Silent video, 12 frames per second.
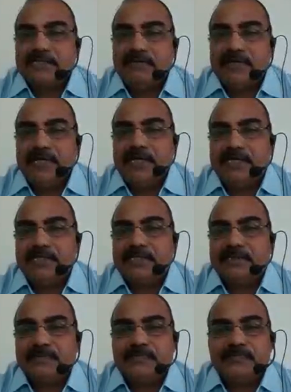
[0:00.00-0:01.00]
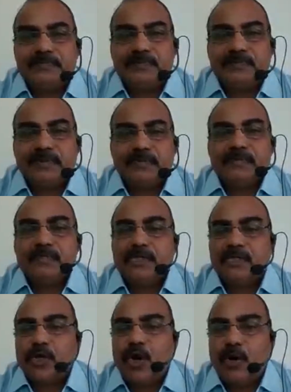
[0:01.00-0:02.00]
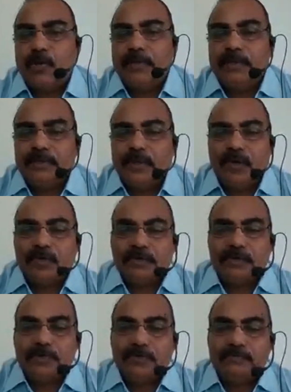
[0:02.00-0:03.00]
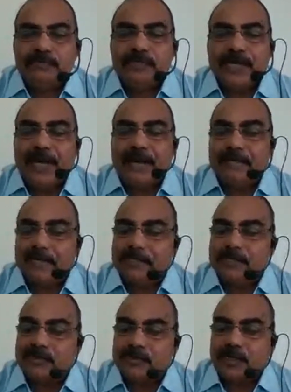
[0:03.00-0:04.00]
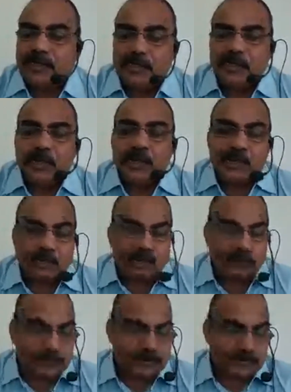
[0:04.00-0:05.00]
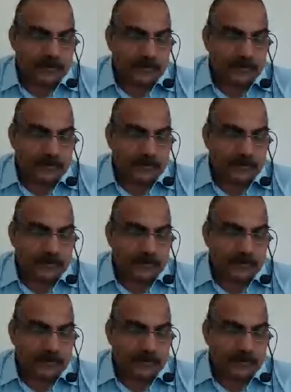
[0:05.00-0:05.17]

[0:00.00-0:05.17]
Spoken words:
heat, which are the common causes of damage to the ropes.